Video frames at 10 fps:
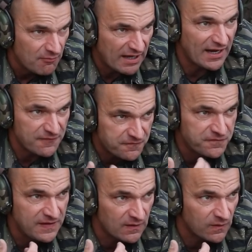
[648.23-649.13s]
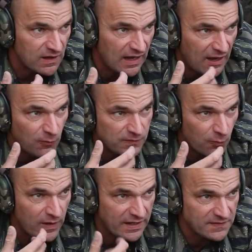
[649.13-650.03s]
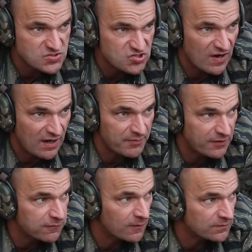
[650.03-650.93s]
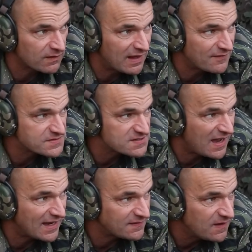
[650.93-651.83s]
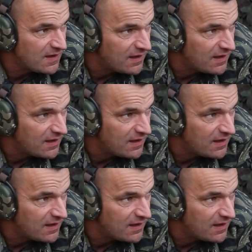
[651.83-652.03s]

But I feel how the wind is coming from the left side.